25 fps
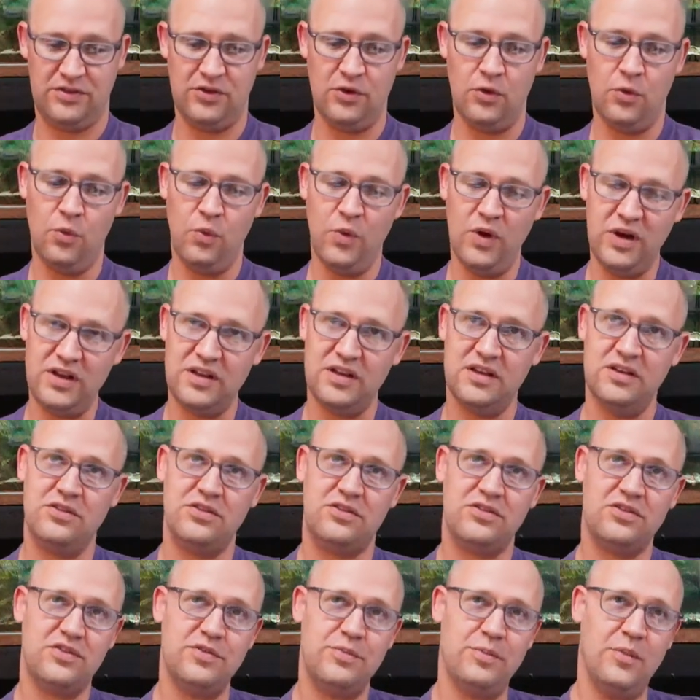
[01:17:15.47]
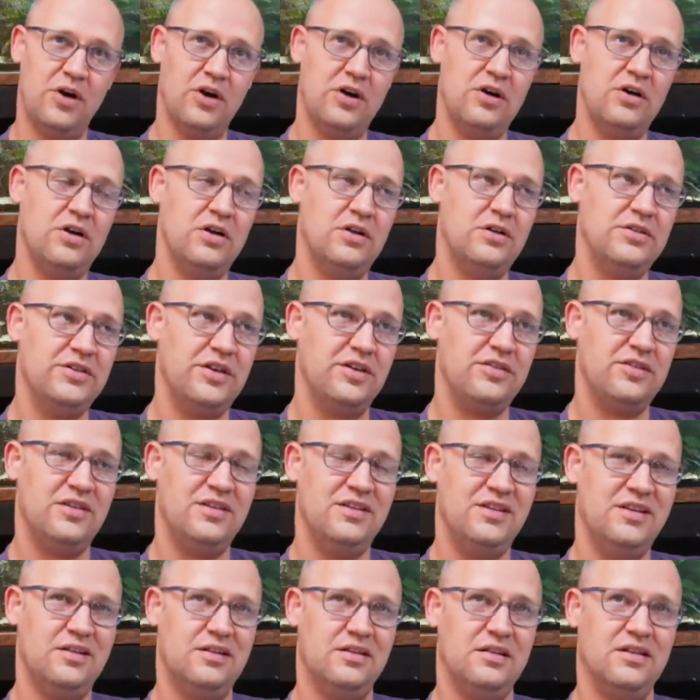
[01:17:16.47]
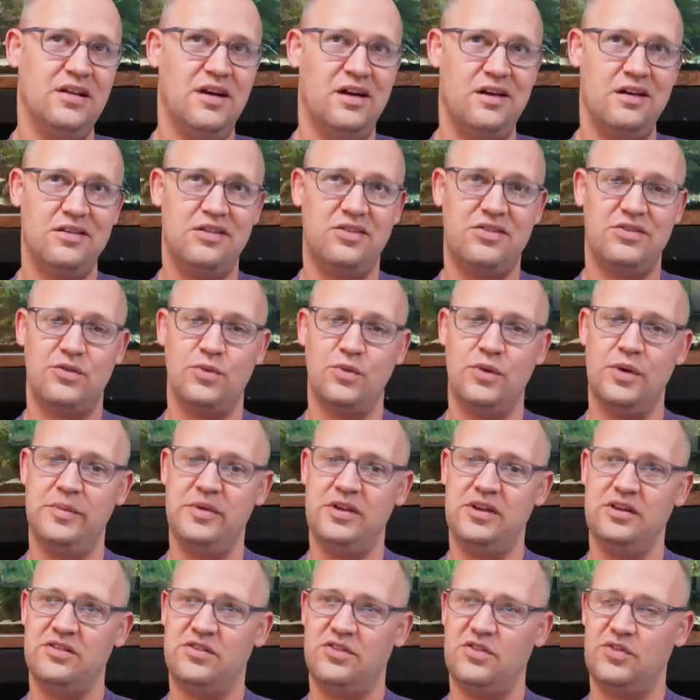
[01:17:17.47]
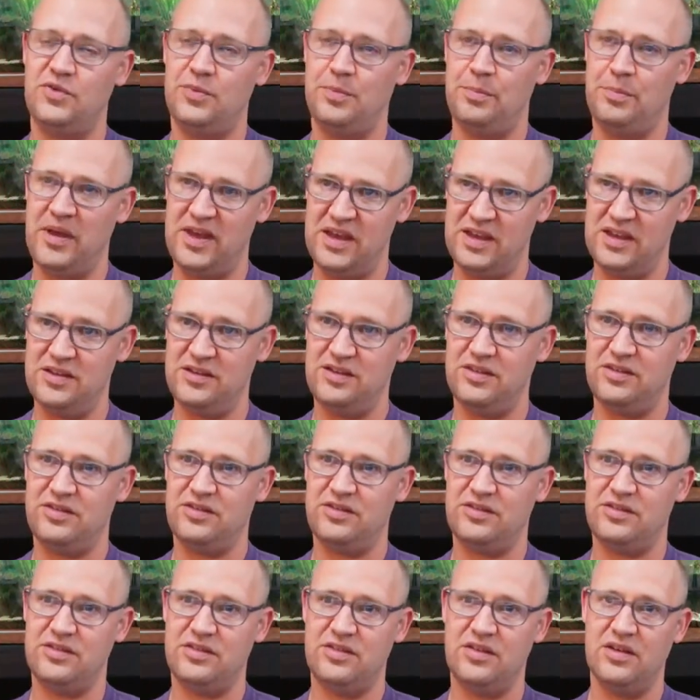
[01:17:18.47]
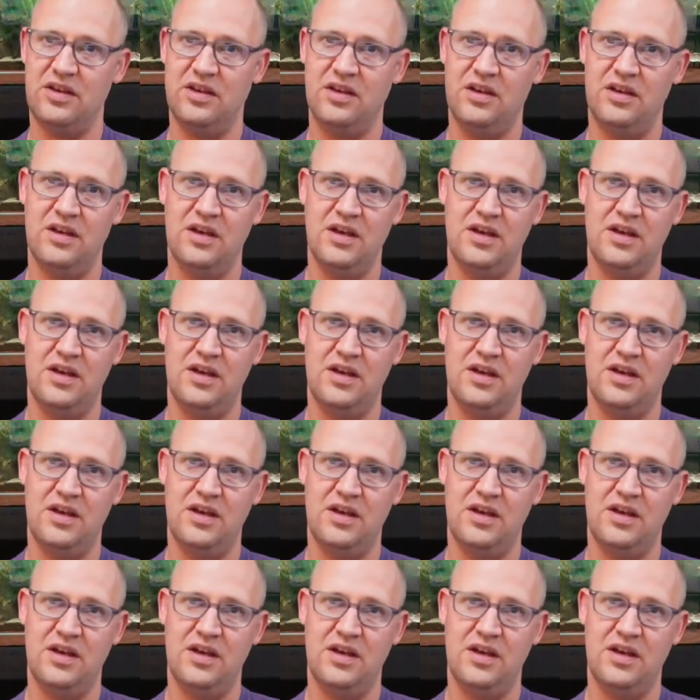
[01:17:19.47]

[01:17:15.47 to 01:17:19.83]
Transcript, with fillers: So what is small, doesn't need a lot of swimming space,